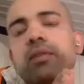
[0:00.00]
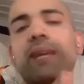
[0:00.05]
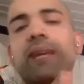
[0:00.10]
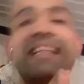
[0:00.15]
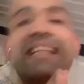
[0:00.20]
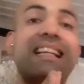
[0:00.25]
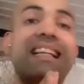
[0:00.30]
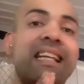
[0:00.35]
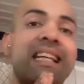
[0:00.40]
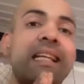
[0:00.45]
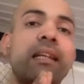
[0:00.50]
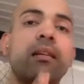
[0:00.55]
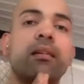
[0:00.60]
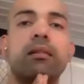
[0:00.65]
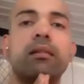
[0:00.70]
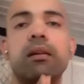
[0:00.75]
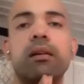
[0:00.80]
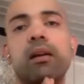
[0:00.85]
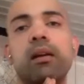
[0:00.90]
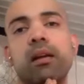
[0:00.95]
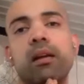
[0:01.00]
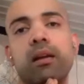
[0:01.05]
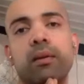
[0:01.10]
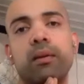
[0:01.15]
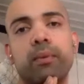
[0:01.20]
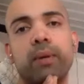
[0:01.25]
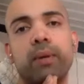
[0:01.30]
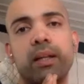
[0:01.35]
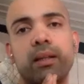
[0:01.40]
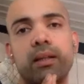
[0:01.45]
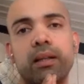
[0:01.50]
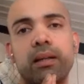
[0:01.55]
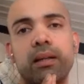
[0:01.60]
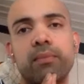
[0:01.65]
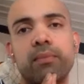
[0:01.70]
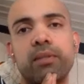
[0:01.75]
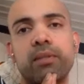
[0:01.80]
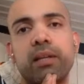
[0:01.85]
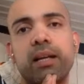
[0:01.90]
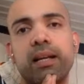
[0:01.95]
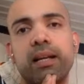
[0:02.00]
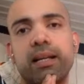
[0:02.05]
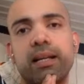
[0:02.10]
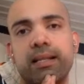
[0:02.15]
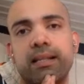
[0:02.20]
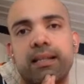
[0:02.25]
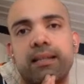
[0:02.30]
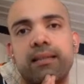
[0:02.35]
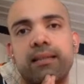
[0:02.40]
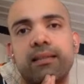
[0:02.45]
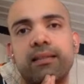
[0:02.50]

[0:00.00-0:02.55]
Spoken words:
clean when it comes to Iceland.